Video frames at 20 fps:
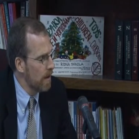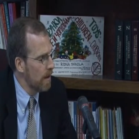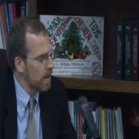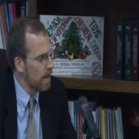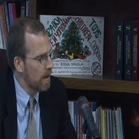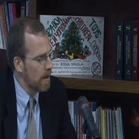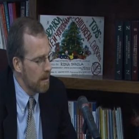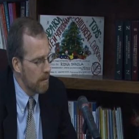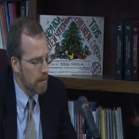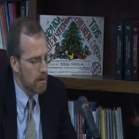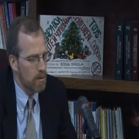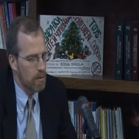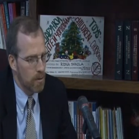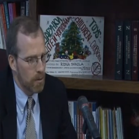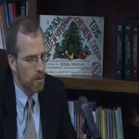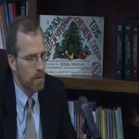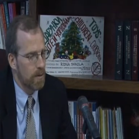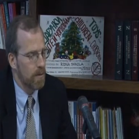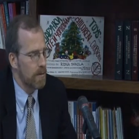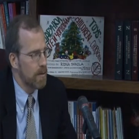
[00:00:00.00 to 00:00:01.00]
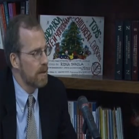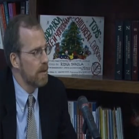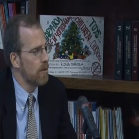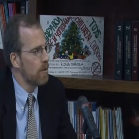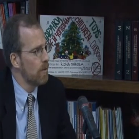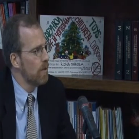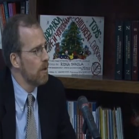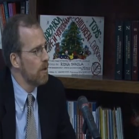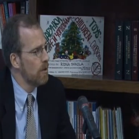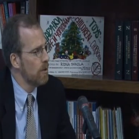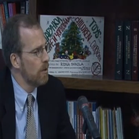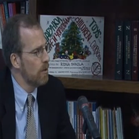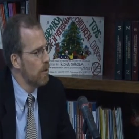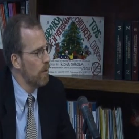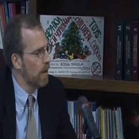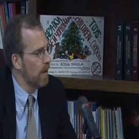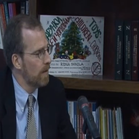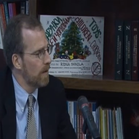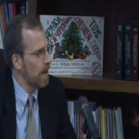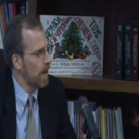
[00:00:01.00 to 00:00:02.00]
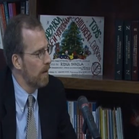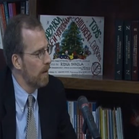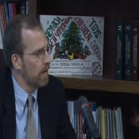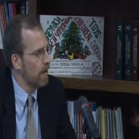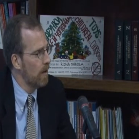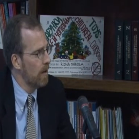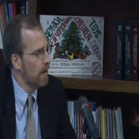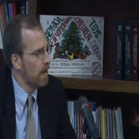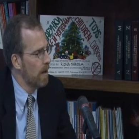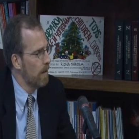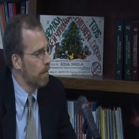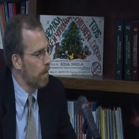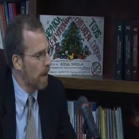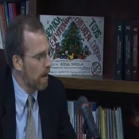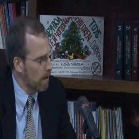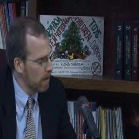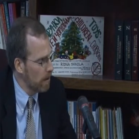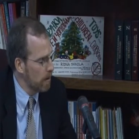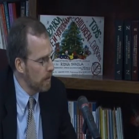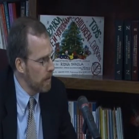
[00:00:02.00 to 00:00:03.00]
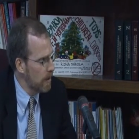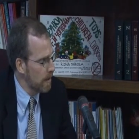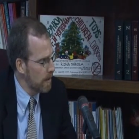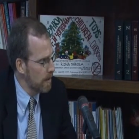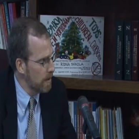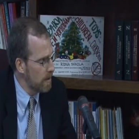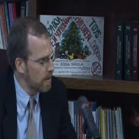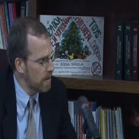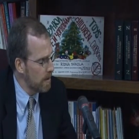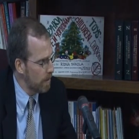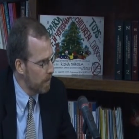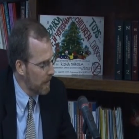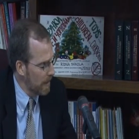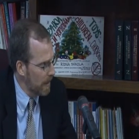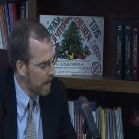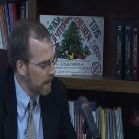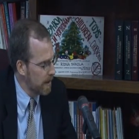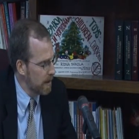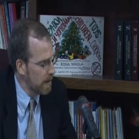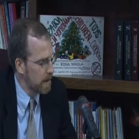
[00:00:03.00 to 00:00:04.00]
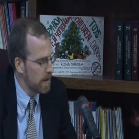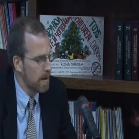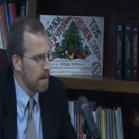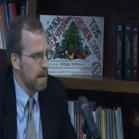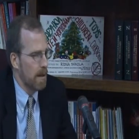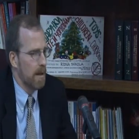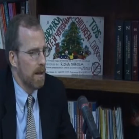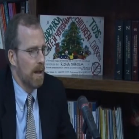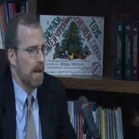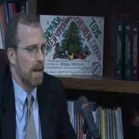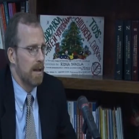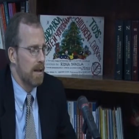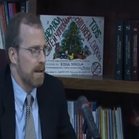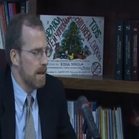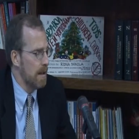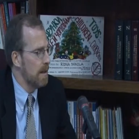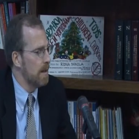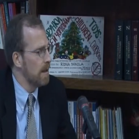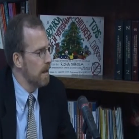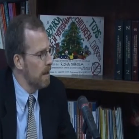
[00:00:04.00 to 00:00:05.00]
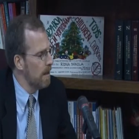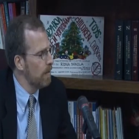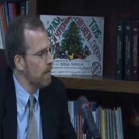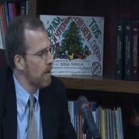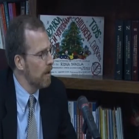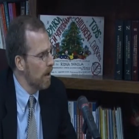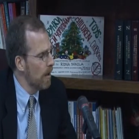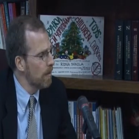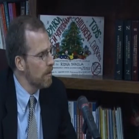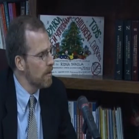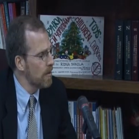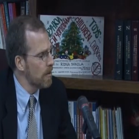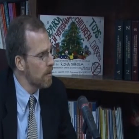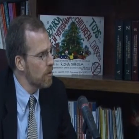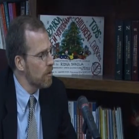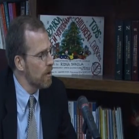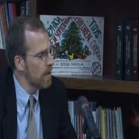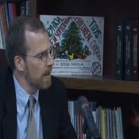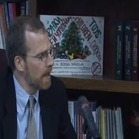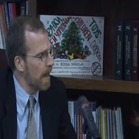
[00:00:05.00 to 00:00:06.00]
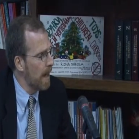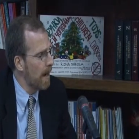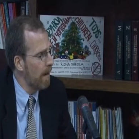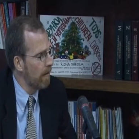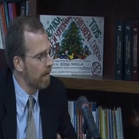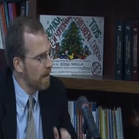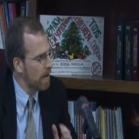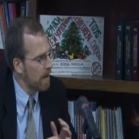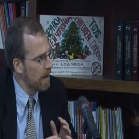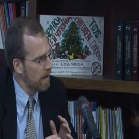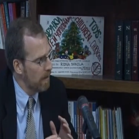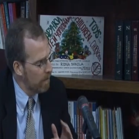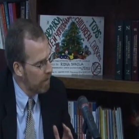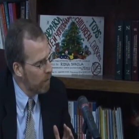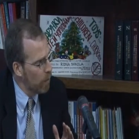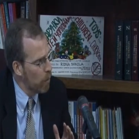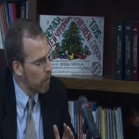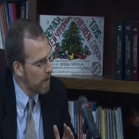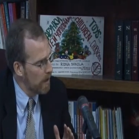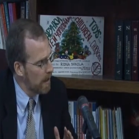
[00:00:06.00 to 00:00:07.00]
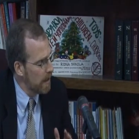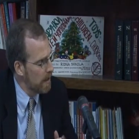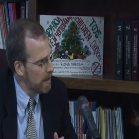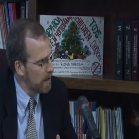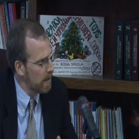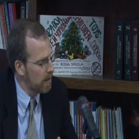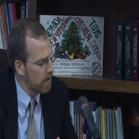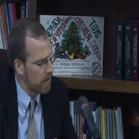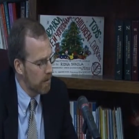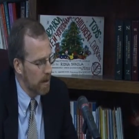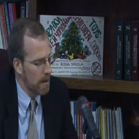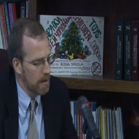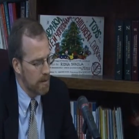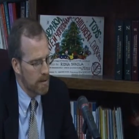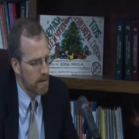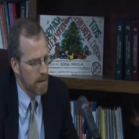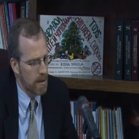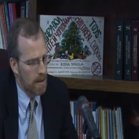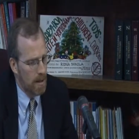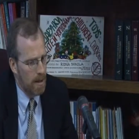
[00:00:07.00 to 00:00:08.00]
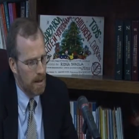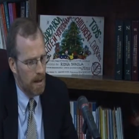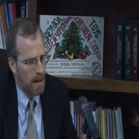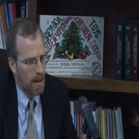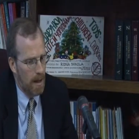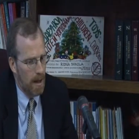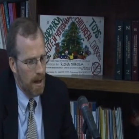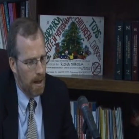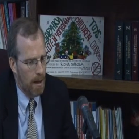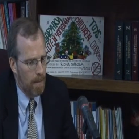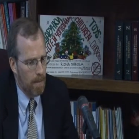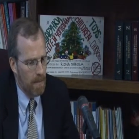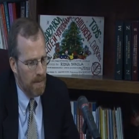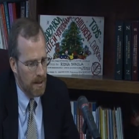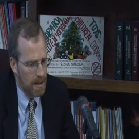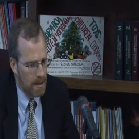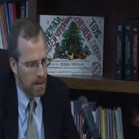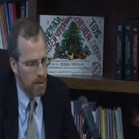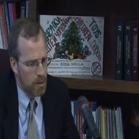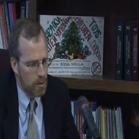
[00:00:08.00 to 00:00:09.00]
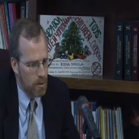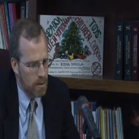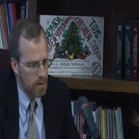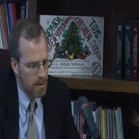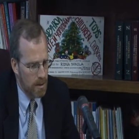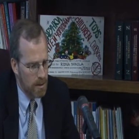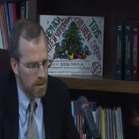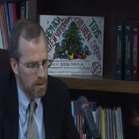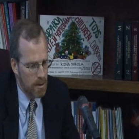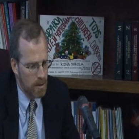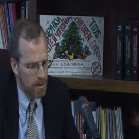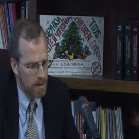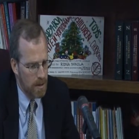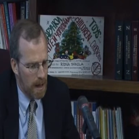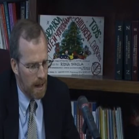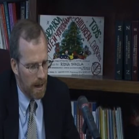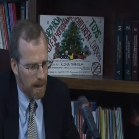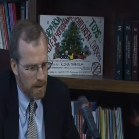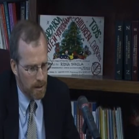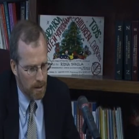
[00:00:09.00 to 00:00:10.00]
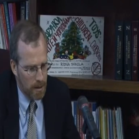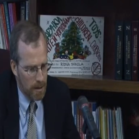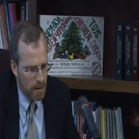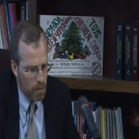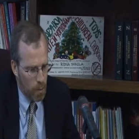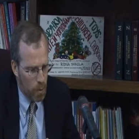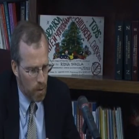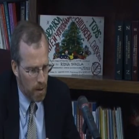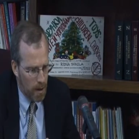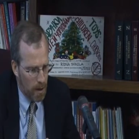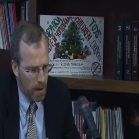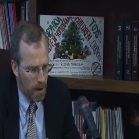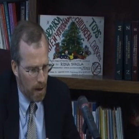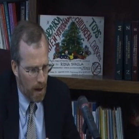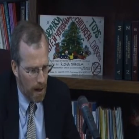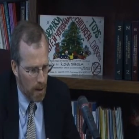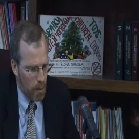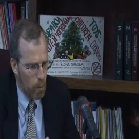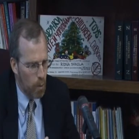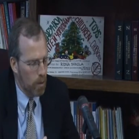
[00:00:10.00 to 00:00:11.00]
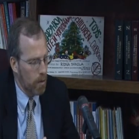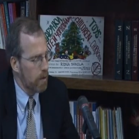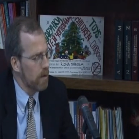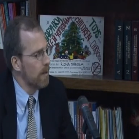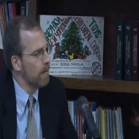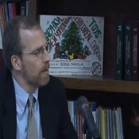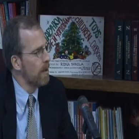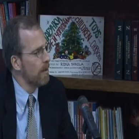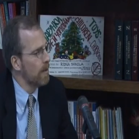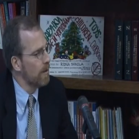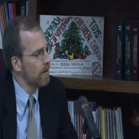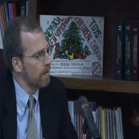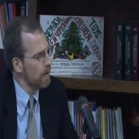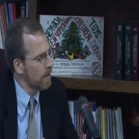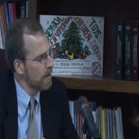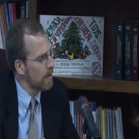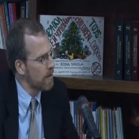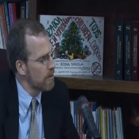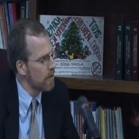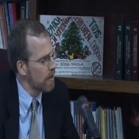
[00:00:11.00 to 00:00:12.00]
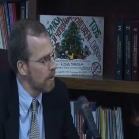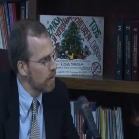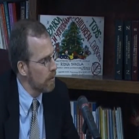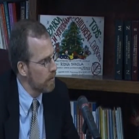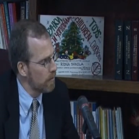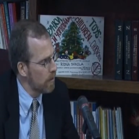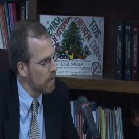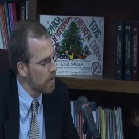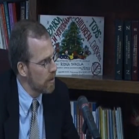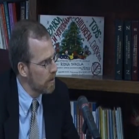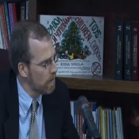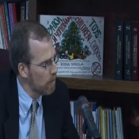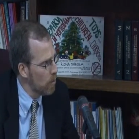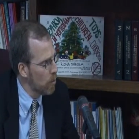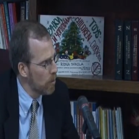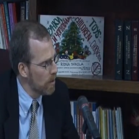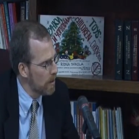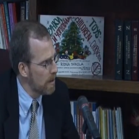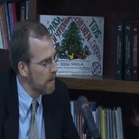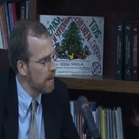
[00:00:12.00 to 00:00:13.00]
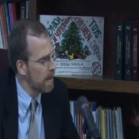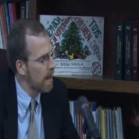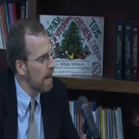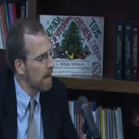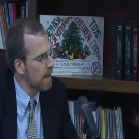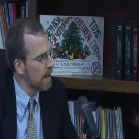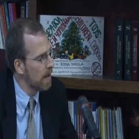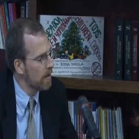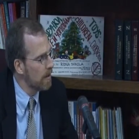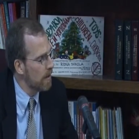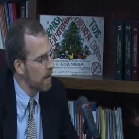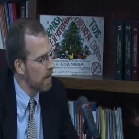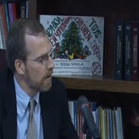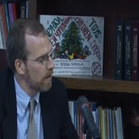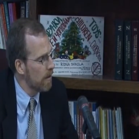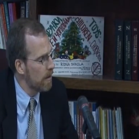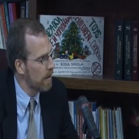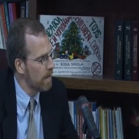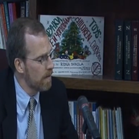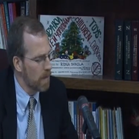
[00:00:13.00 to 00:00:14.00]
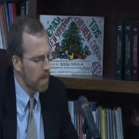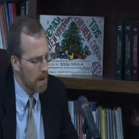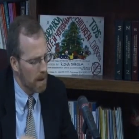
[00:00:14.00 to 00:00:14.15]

And to keep control of the situation, you have to have a parliament that's compliant, and you need to keep the opposition down and avoid any threats. This is actually where I worry about the relationship with Russia more than in any other area.